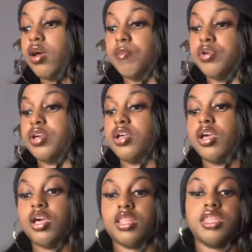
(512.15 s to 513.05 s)
but
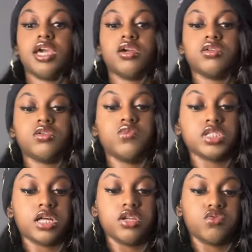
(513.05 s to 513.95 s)
they, was
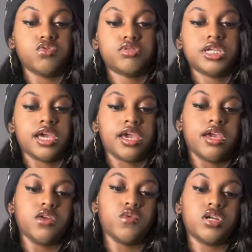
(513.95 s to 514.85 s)
all in the group chat,
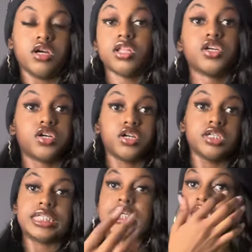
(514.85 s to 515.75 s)
and one of the other
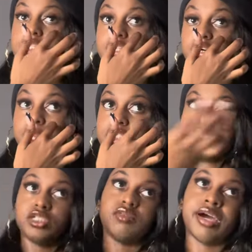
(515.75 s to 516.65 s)
girls had sent
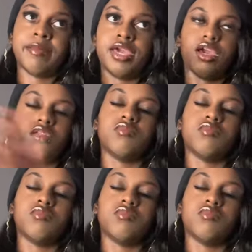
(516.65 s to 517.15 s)
messages to my man.